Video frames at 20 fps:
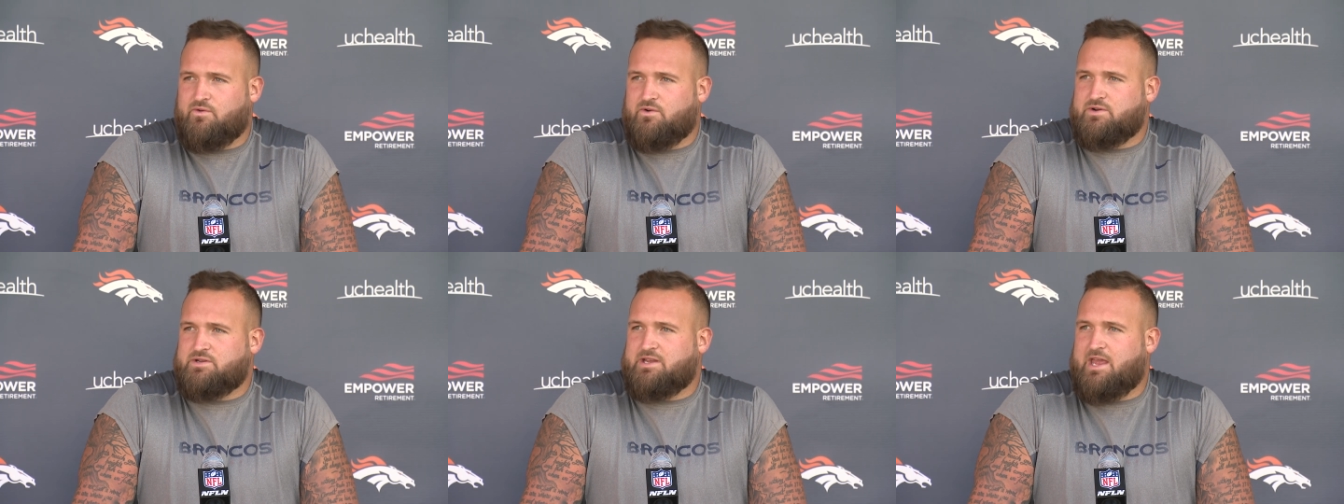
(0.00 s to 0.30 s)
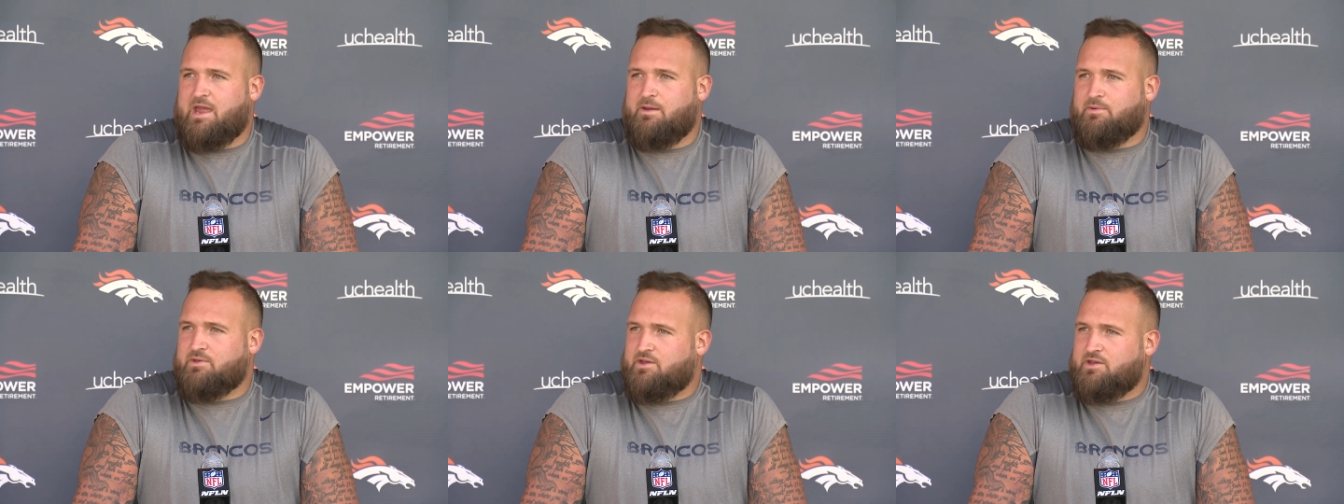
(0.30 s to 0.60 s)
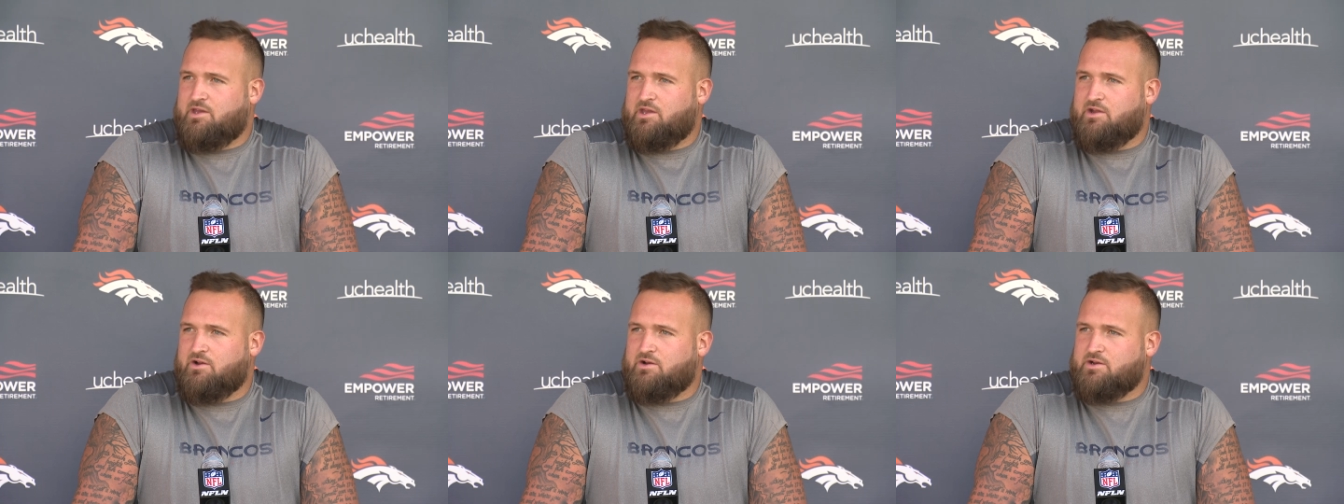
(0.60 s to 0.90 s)
first game of the
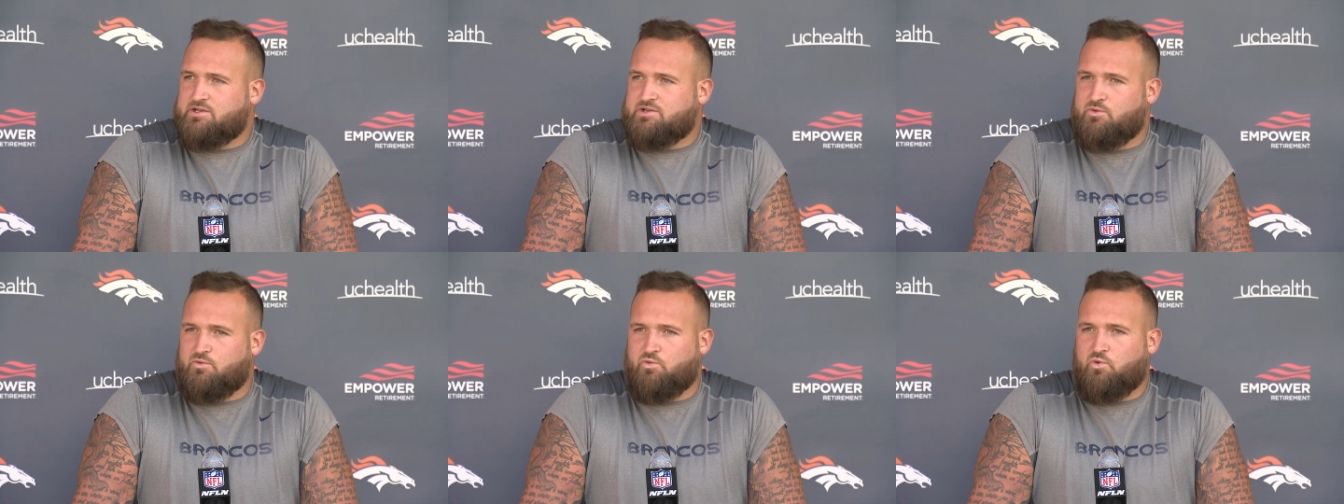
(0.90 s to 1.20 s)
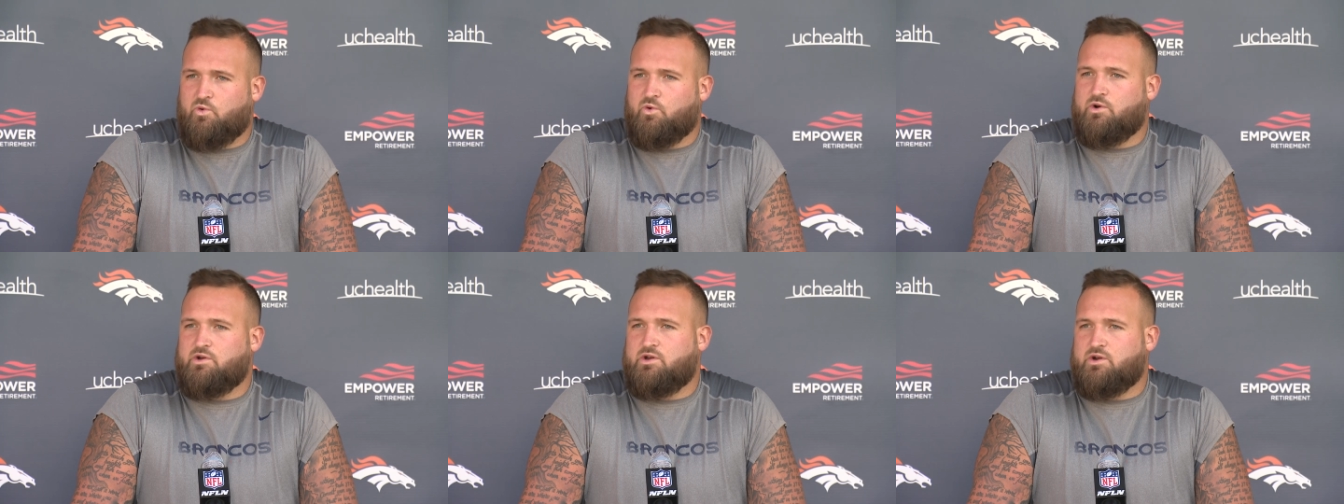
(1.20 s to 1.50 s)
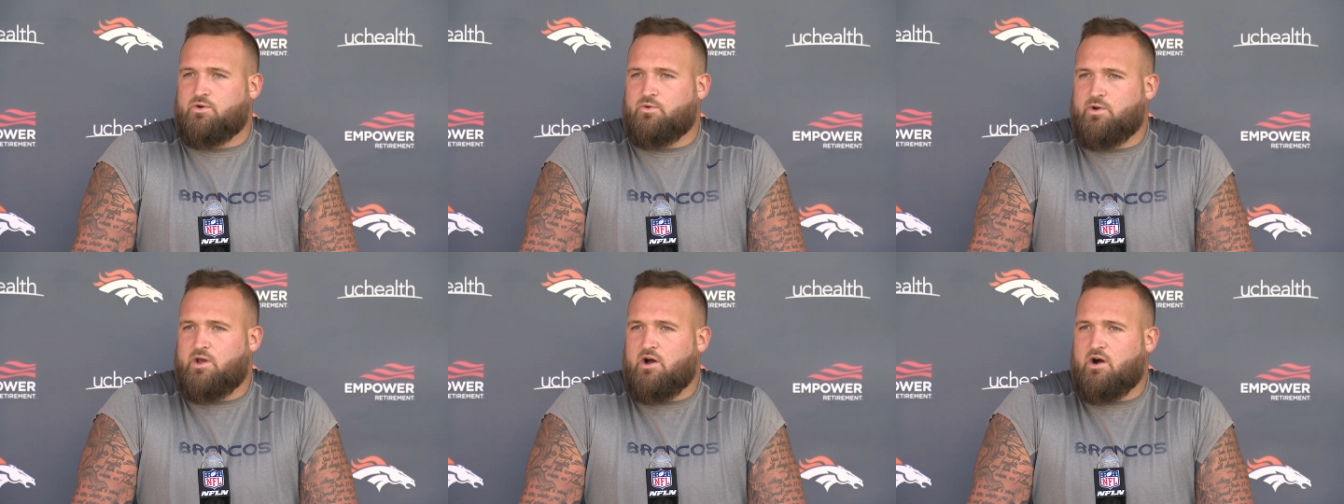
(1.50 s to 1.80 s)
year. He's a
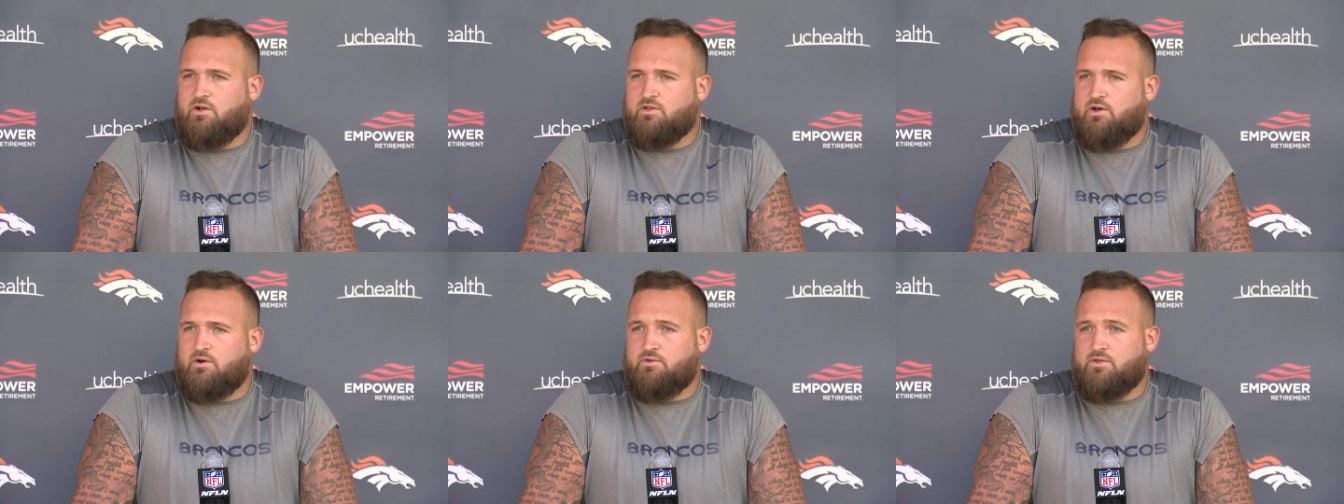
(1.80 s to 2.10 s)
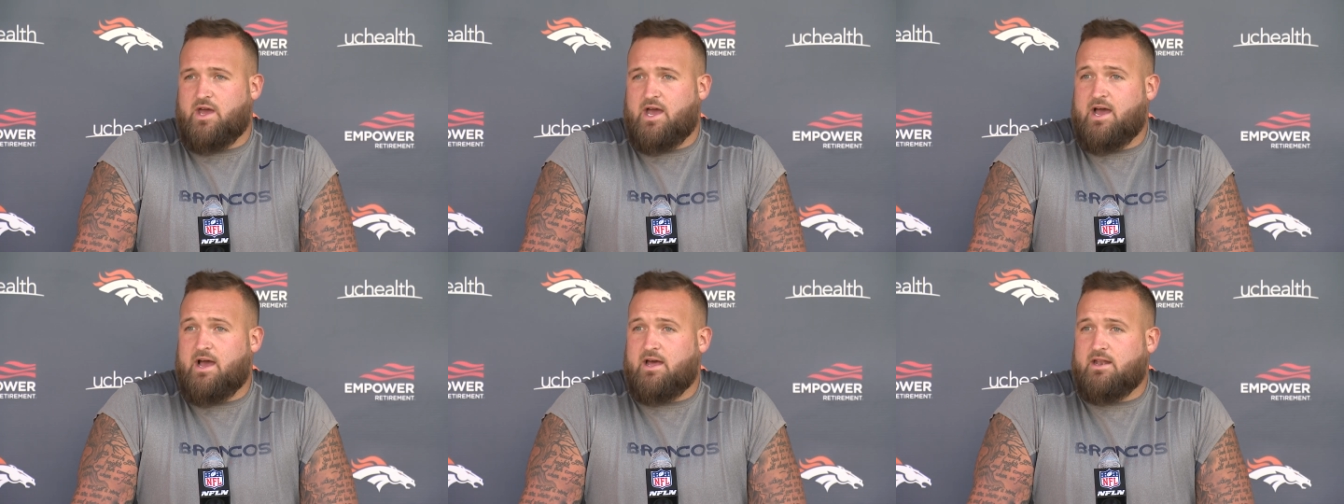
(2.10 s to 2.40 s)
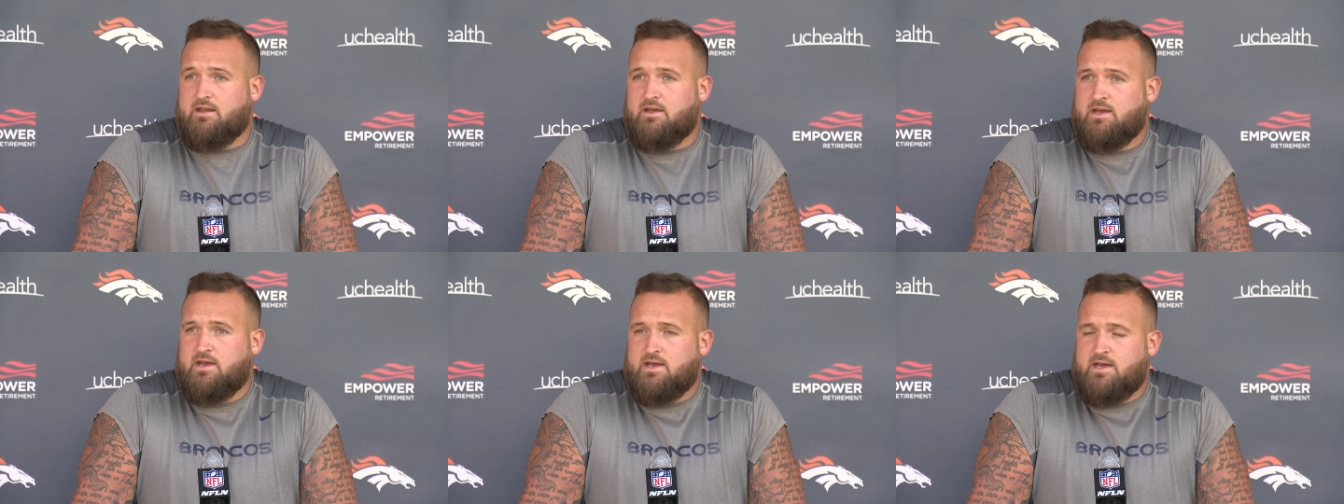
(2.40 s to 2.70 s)
warrior. We all know that.